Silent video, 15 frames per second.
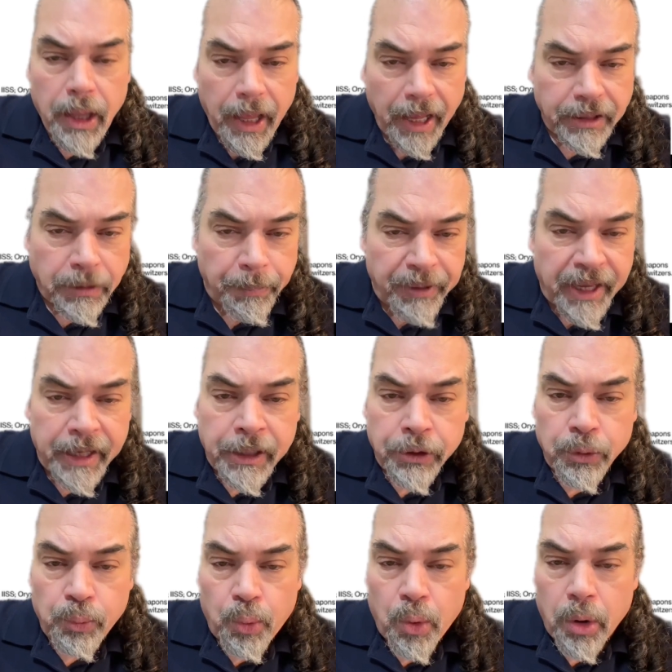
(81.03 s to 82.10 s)
At the beginning of
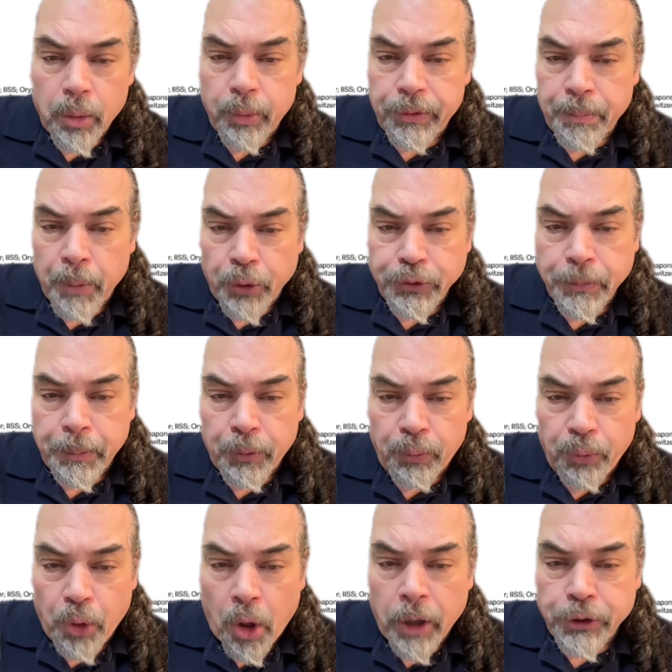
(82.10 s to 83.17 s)
the war, with multiple
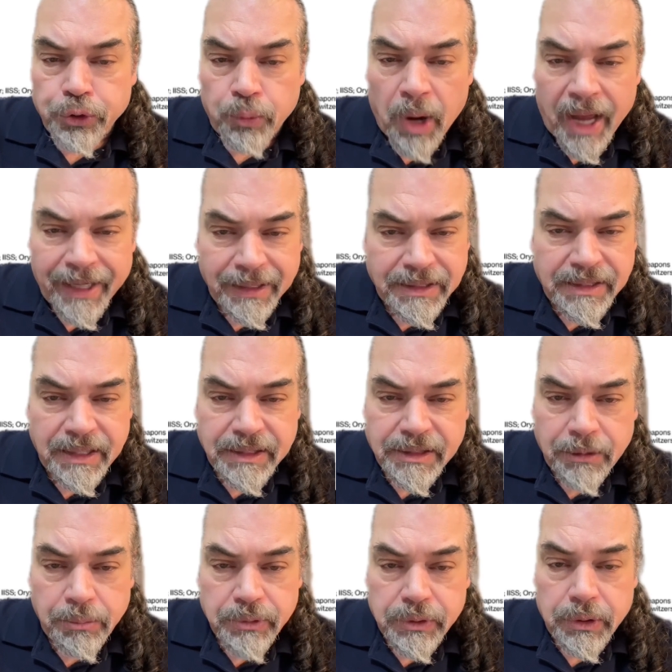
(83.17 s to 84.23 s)
launch rocket
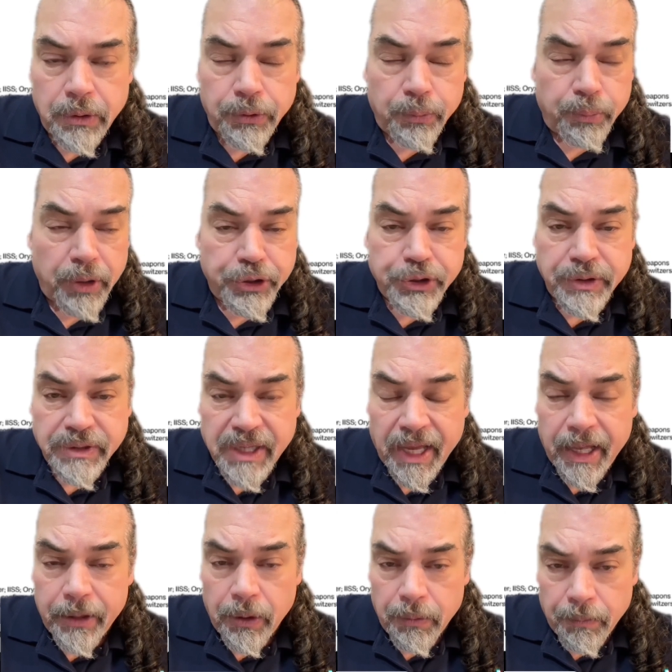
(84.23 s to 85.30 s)
systems, the Russians
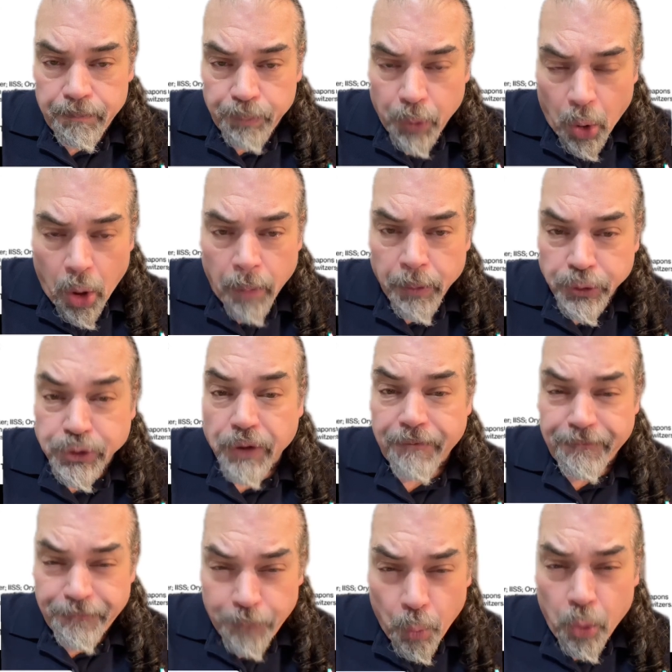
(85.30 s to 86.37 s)
had almost a
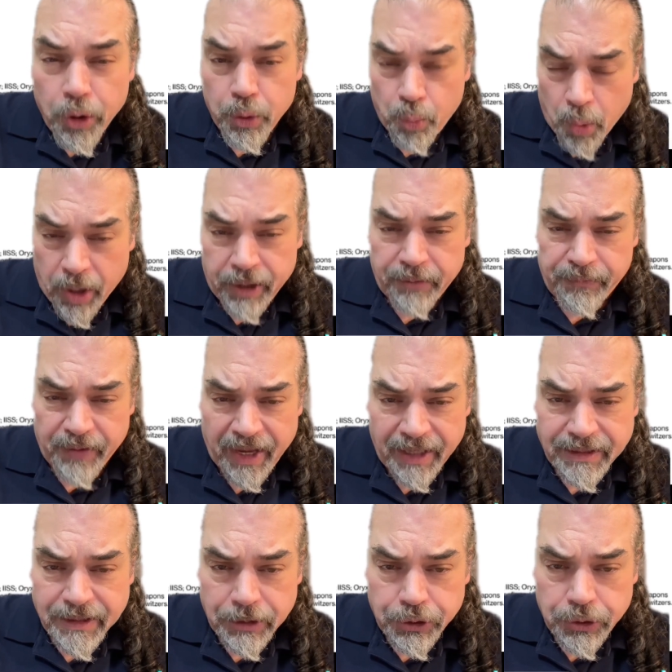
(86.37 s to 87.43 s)
4-to-1
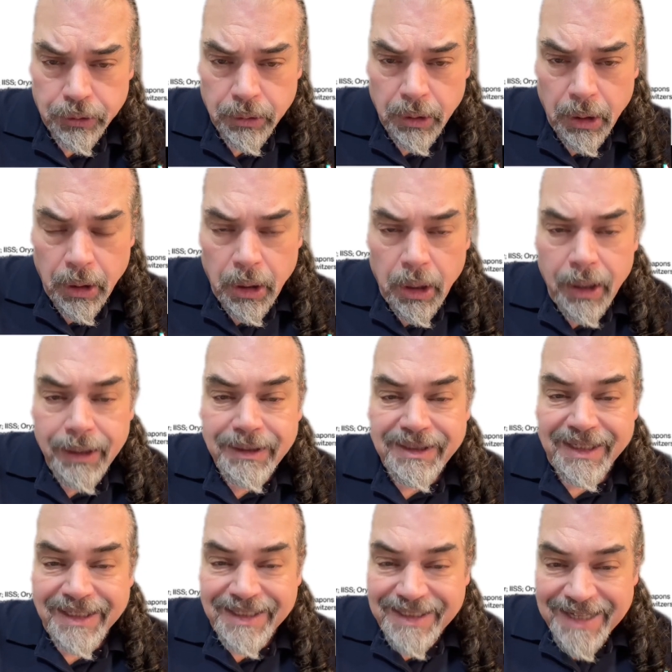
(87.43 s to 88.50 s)
advantage.
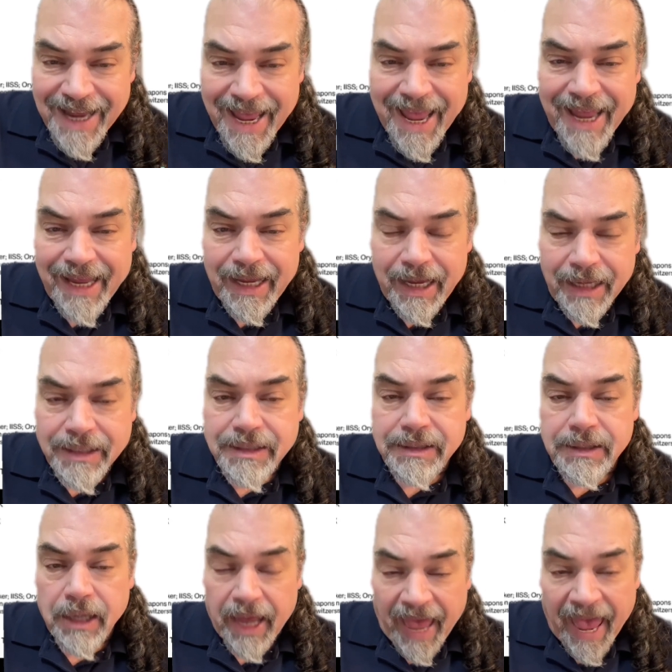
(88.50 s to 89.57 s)
Today,
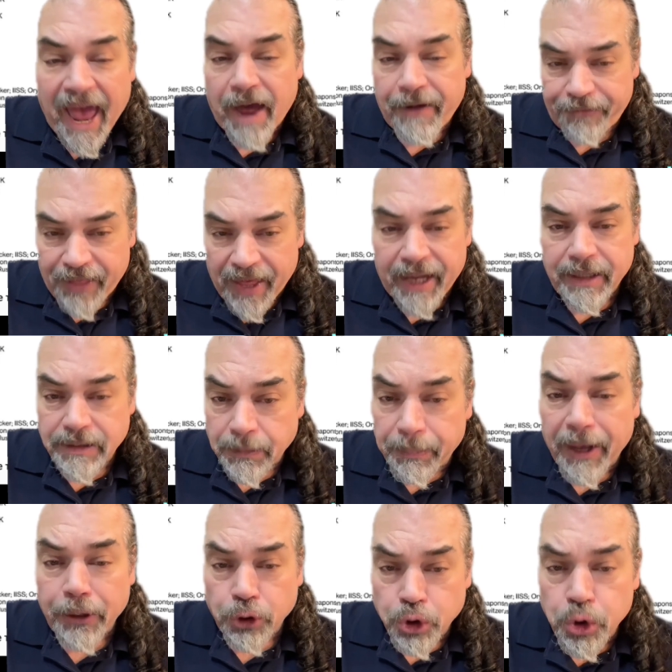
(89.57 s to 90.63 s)
it's half that. It's
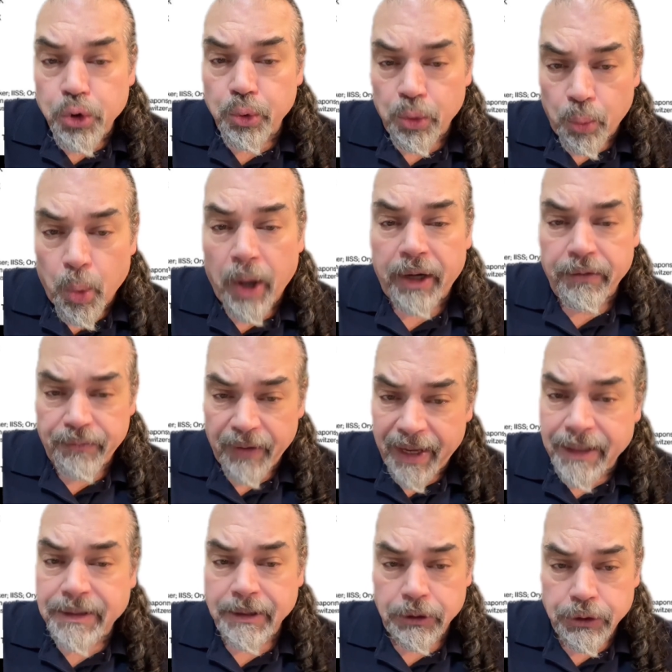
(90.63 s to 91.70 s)
about a 2-to-1
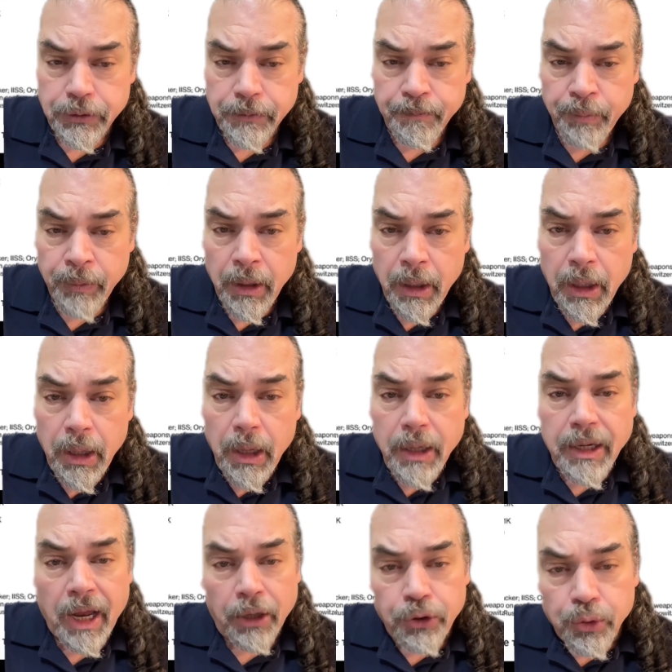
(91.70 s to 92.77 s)
advantage.
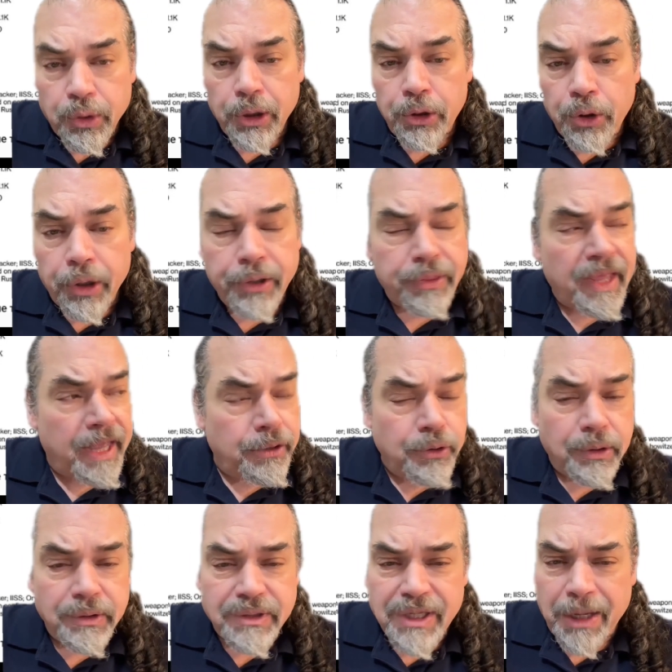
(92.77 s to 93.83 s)
Now, you can look at that and you
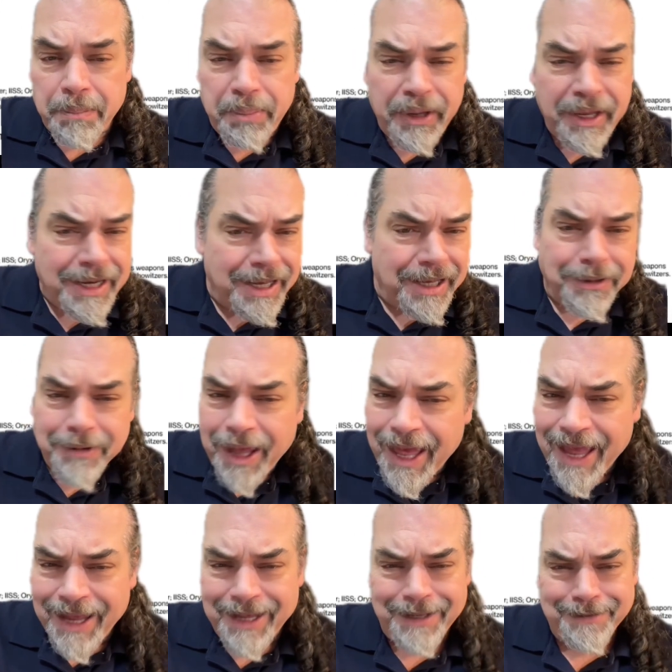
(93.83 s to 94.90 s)
can say, Petey,
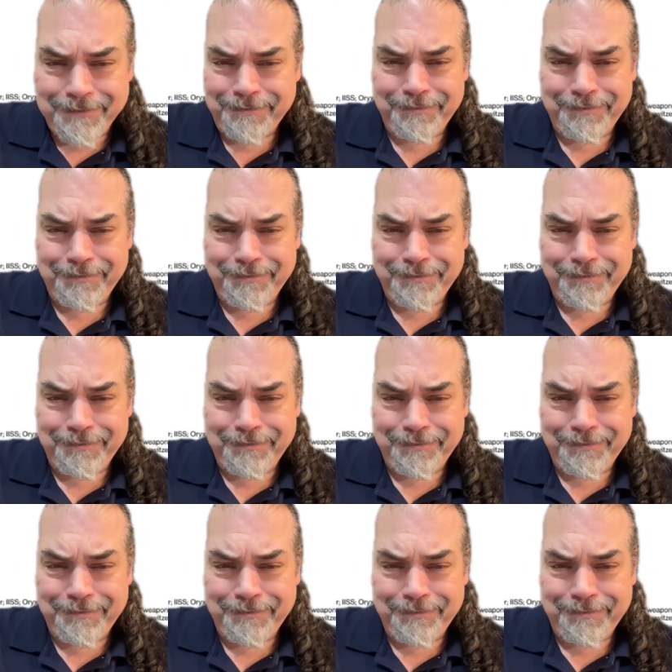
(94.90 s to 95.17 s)
hey,